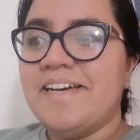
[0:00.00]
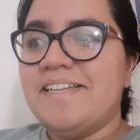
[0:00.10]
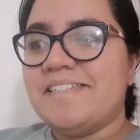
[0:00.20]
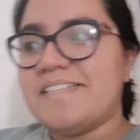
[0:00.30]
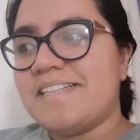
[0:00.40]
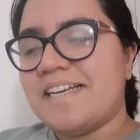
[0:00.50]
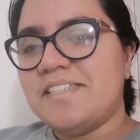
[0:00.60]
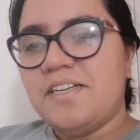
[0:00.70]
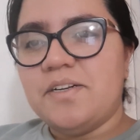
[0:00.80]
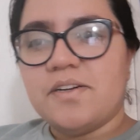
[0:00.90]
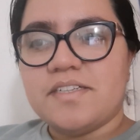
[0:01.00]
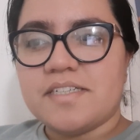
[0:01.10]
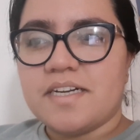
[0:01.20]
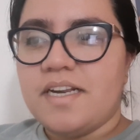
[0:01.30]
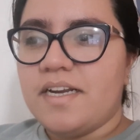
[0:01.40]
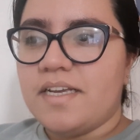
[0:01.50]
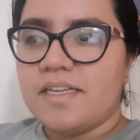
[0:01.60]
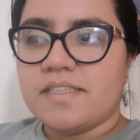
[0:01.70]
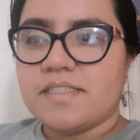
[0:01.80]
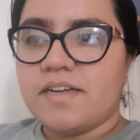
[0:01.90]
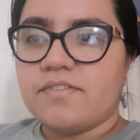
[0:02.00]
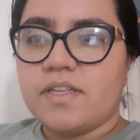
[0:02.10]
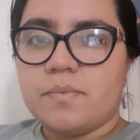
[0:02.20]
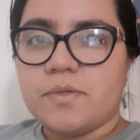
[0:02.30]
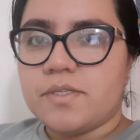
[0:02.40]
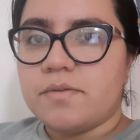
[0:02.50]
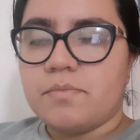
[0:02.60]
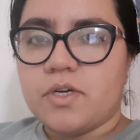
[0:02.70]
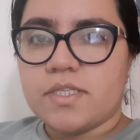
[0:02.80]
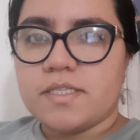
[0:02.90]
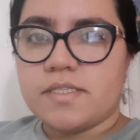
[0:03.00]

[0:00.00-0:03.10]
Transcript: This is actually not just cleaning, it's stuff that was in boxes